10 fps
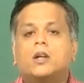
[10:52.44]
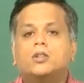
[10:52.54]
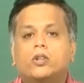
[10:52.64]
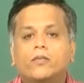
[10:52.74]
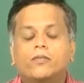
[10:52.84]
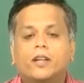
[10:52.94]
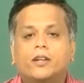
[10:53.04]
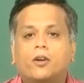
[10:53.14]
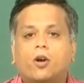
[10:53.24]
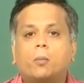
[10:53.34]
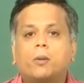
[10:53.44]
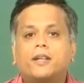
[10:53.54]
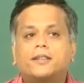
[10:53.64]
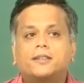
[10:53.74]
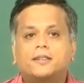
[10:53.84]
So, if the
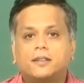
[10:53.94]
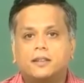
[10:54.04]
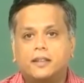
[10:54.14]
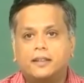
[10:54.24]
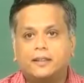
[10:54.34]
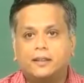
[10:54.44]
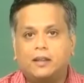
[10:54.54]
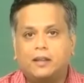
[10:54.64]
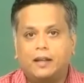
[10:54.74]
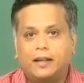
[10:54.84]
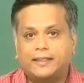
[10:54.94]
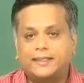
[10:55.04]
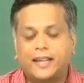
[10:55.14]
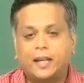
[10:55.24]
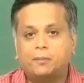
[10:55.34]
droplets
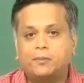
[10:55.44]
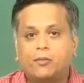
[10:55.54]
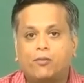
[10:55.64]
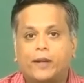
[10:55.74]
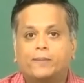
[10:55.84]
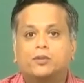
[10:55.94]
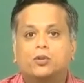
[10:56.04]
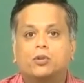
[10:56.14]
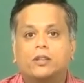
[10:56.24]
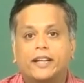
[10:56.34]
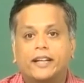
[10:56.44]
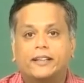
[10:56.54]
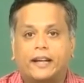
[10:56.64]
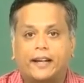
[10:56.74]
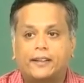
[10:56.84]
escape the flame zone
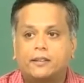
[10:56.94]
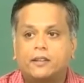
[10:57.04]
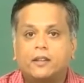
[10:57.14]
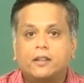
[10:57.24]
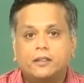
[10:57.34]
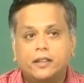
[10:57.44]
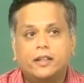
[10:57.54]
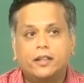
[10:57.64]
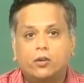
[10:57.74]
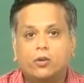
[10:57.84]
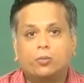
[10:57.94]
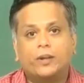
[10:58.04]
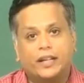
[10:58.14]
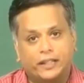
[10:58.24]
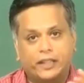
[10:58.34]
intact, then they are going to
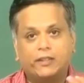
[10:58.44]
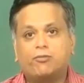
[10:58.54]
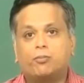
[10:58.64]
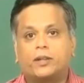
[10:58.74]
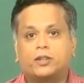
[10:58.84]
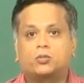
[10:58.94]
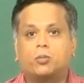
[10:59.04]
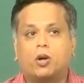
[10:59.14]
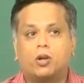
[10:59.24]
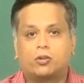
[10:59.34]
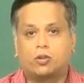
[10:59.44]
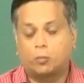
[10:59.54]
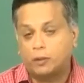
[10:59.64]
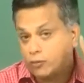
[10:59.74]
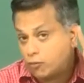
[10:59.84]
be engulfed by a small
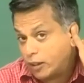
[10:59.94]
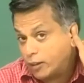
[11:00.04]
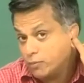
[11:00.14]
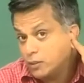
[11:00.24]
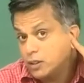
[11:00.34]
droplet flame,